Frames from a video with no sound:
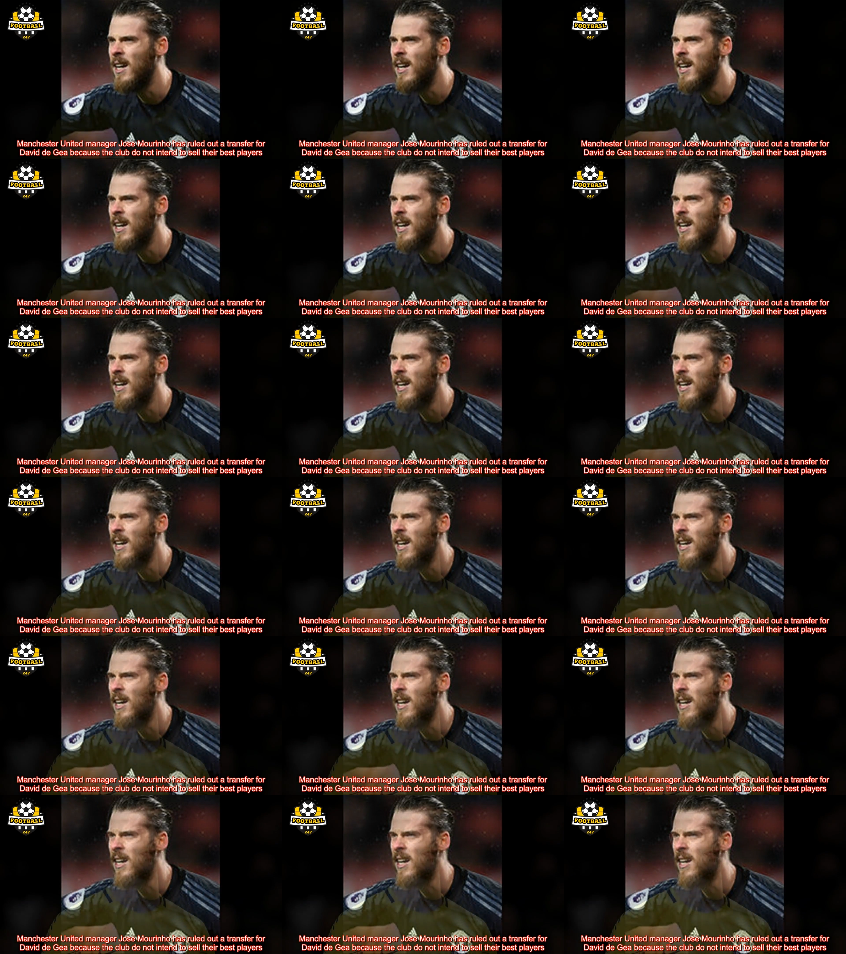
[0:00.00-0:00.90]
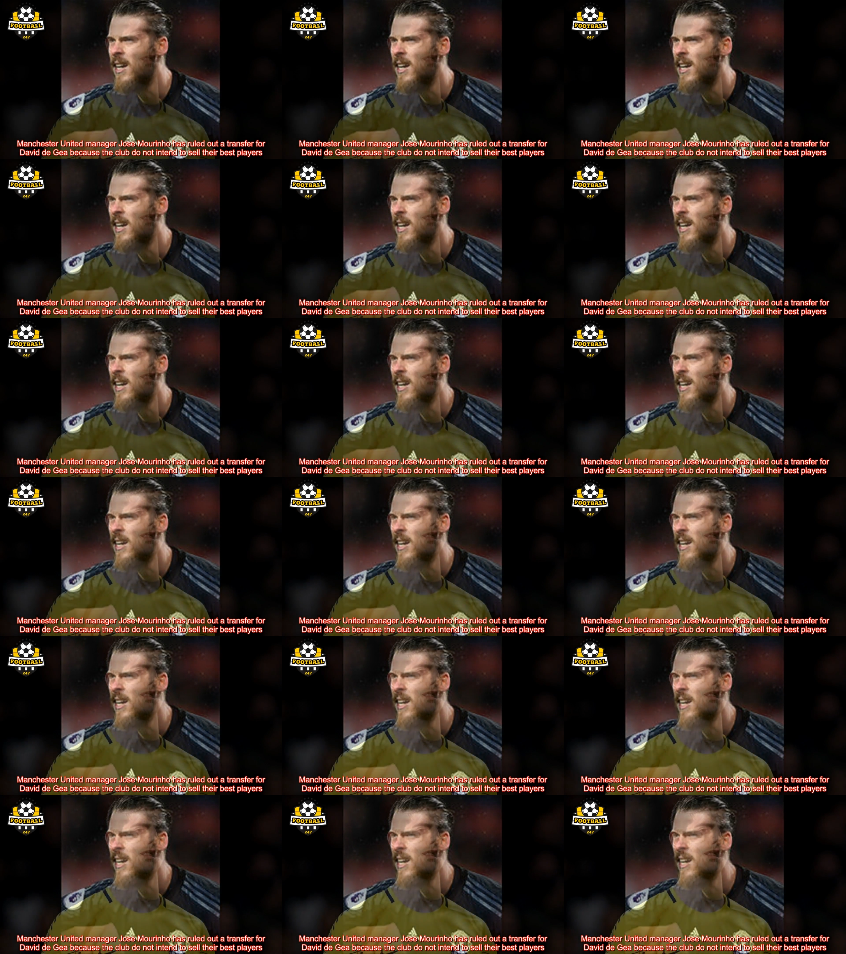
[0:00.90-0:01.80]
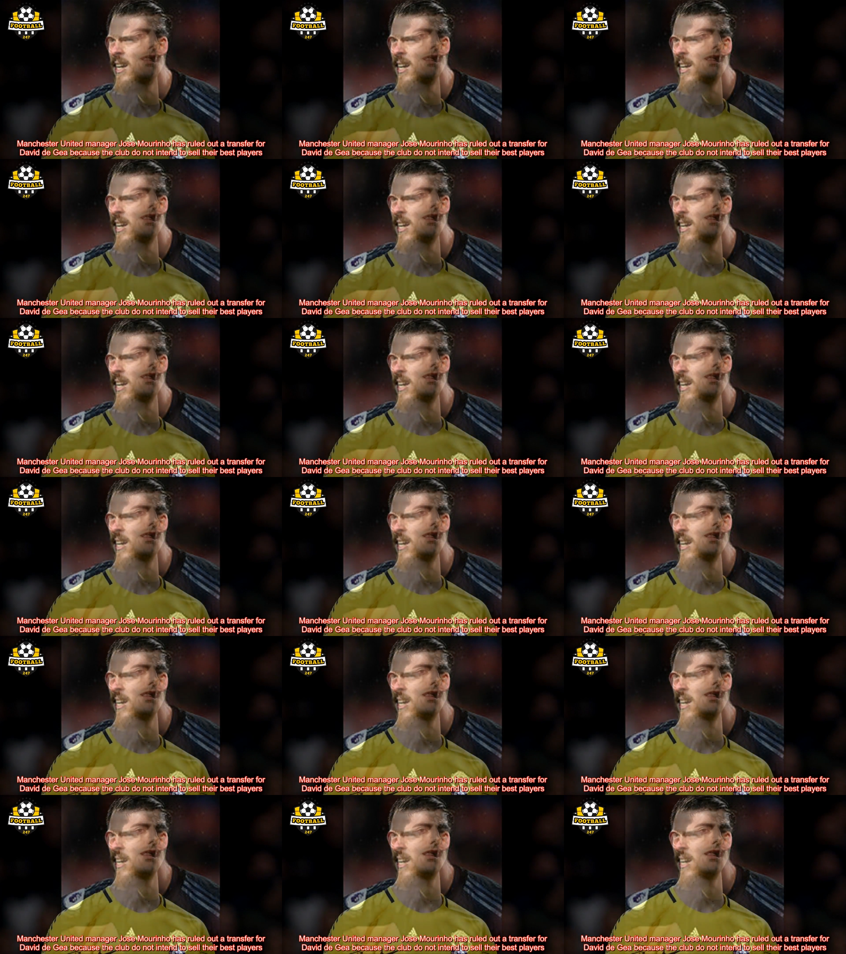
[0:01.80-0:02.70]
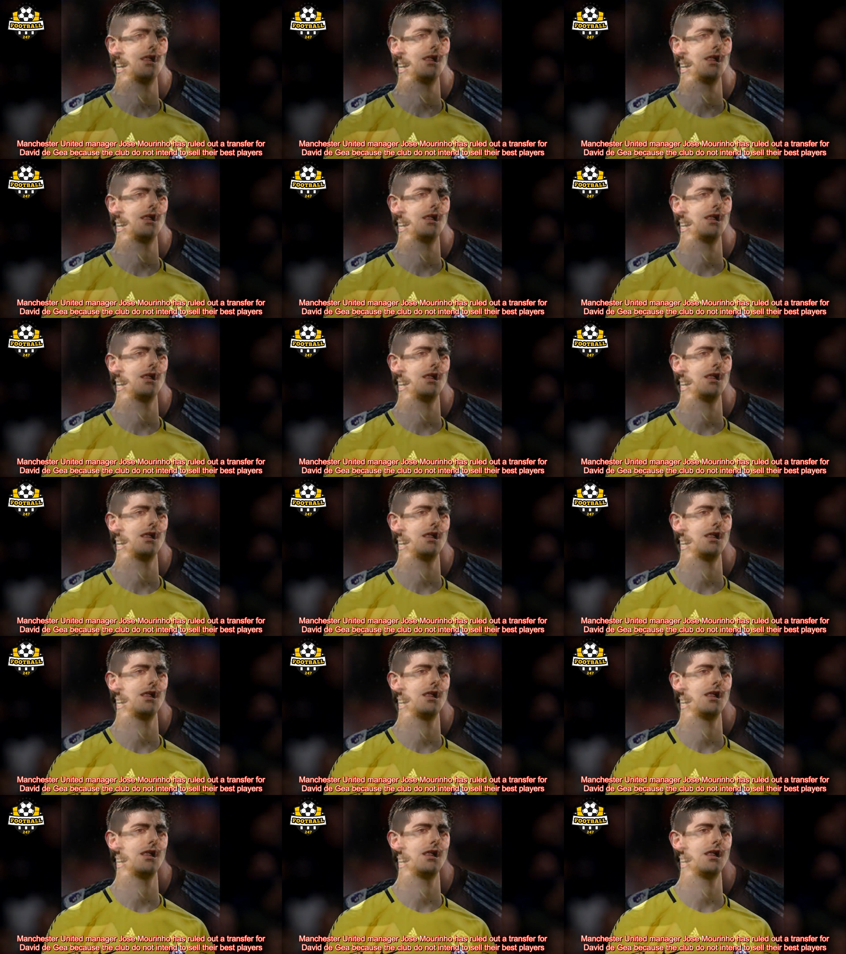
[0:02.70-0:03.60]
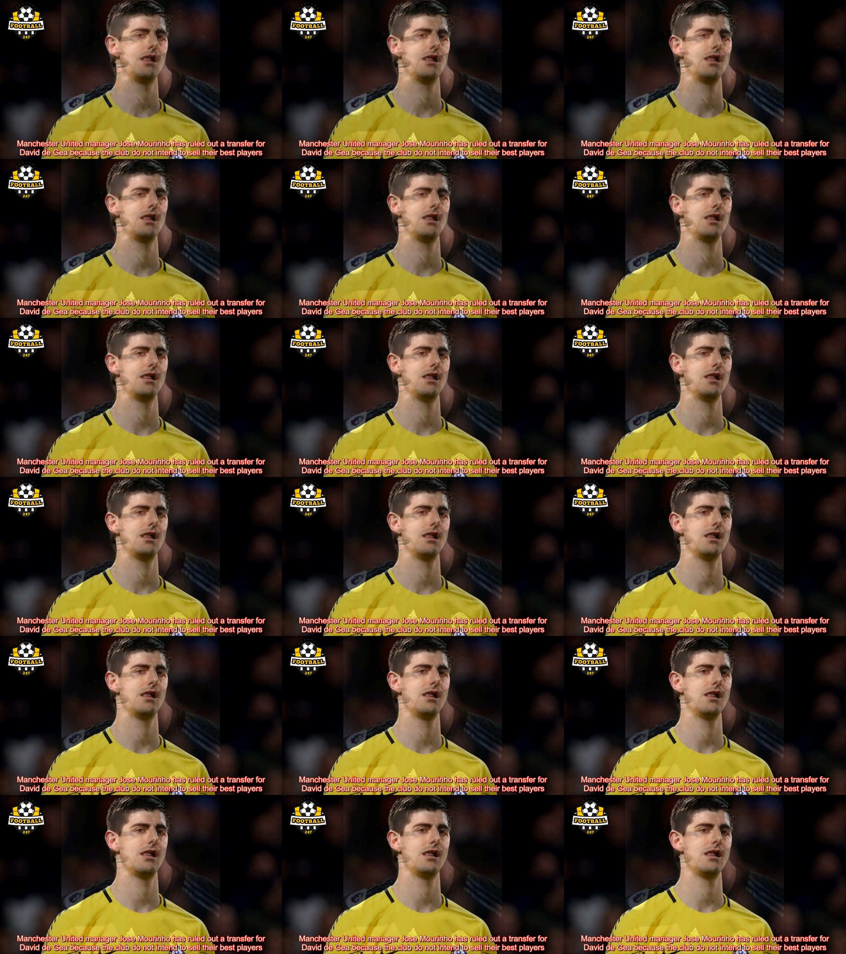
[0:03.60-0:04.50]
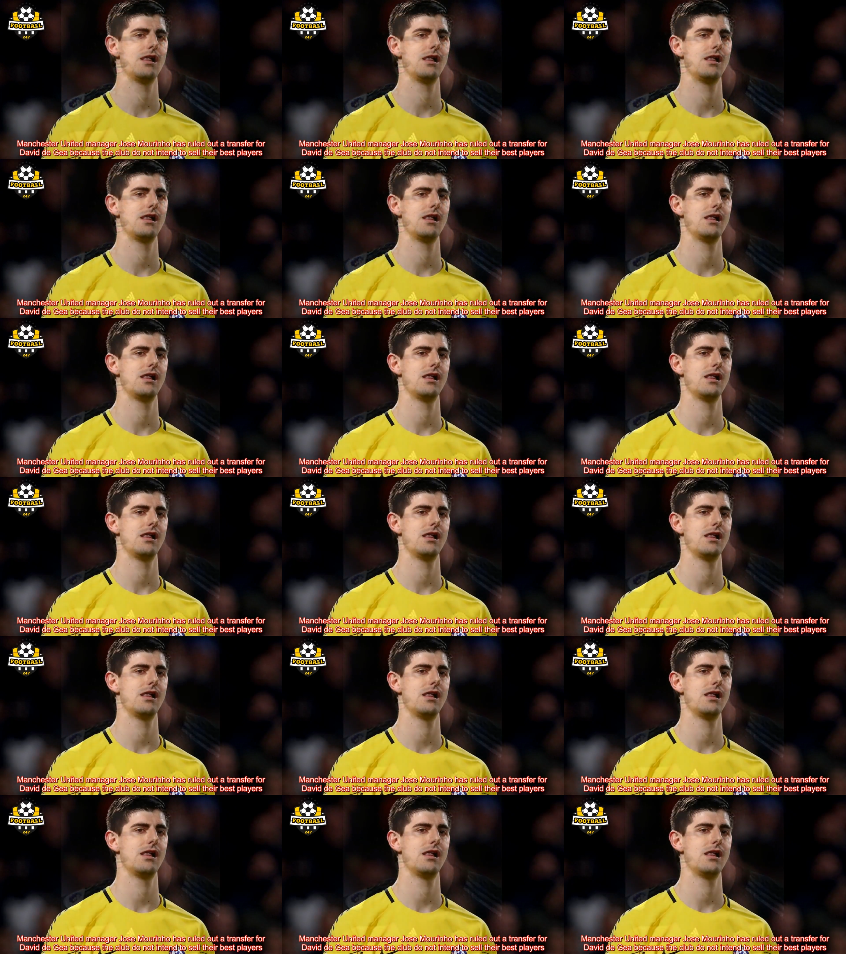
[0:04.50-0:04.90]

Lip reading: Nobody speaks.